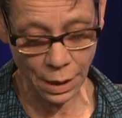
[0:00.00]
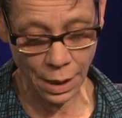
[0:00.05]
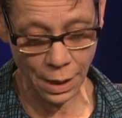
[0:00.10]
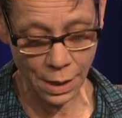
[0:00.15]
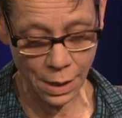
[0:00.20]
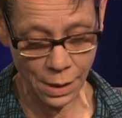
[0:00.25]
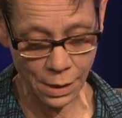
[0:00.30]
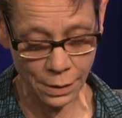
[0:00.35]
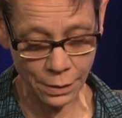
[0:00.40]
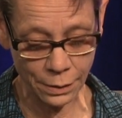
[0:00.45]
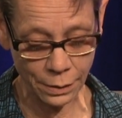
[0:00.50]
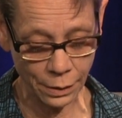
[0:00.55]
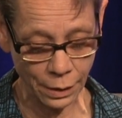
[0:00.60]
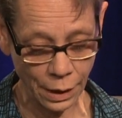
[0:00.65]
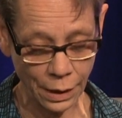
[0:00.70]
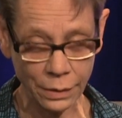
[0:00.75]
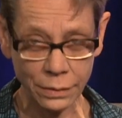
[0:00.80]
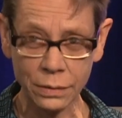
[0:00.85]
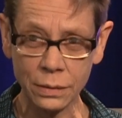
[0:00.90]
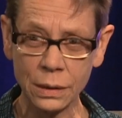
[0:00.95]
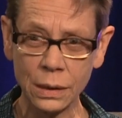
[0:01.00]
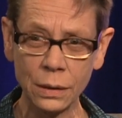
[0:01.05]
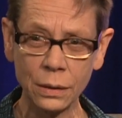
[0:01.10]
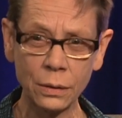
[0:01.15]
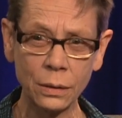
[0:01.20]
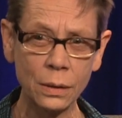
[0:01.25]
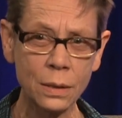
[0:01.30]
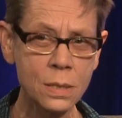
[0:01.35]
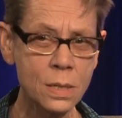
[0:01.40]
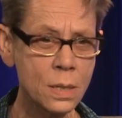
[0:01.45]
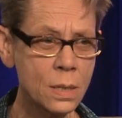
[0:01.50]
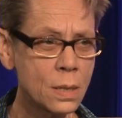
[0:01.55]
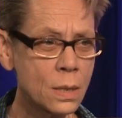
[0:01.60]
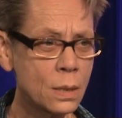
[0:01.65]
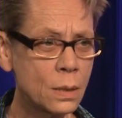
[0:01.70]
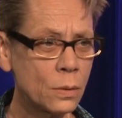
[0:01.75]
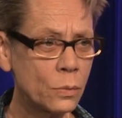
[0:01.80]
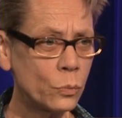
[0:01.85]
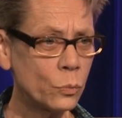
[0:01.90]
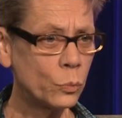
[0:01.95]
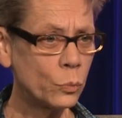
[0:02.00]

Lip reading: we can't do it without our volunteers.